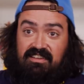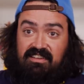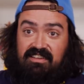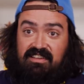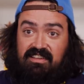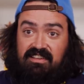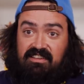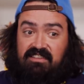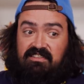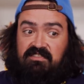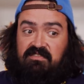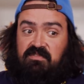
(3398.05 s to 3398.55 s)

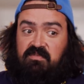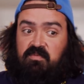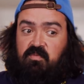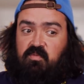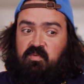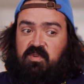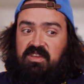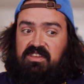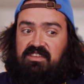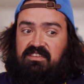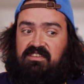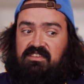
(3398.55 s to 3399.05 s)
And
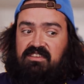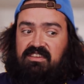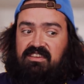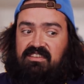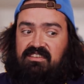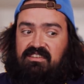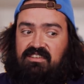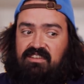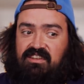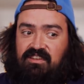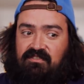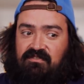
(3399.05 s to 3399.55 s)
we
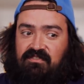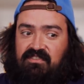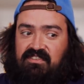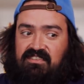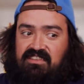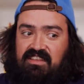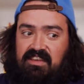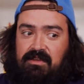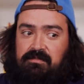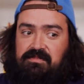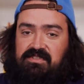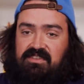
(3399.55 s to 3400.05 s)
get different
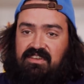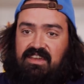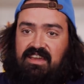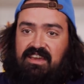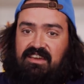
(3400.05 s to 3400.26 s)
types of